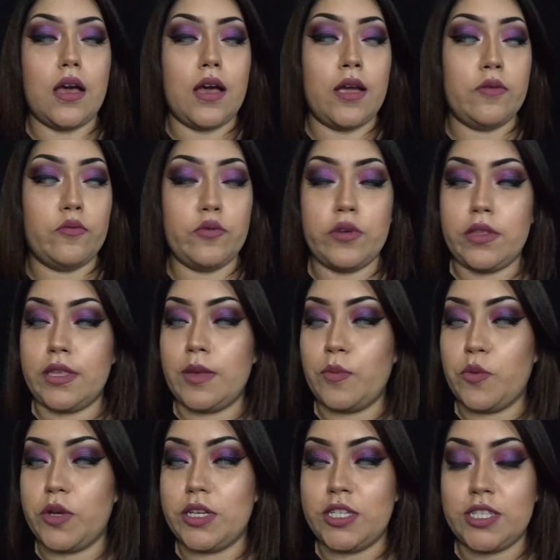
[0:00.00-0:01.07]
I really
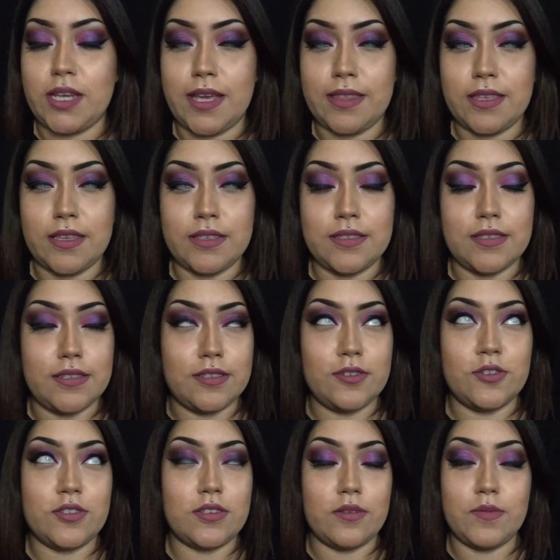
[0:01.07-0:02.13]
appreciate this. These are
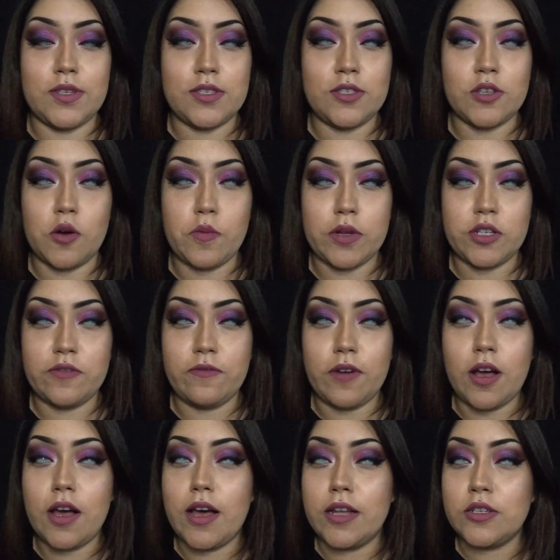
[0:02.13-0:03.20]
just gonna be so much
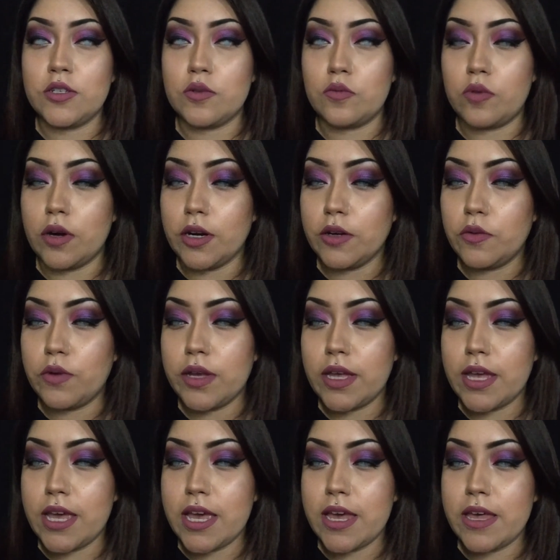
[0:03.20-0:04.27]
fun to work
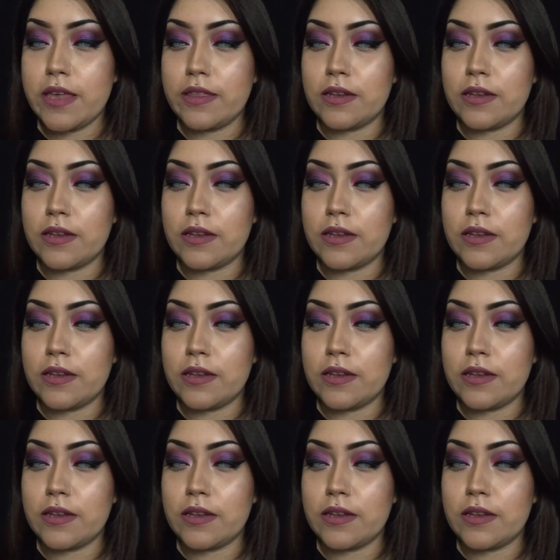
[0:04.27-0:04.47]
with,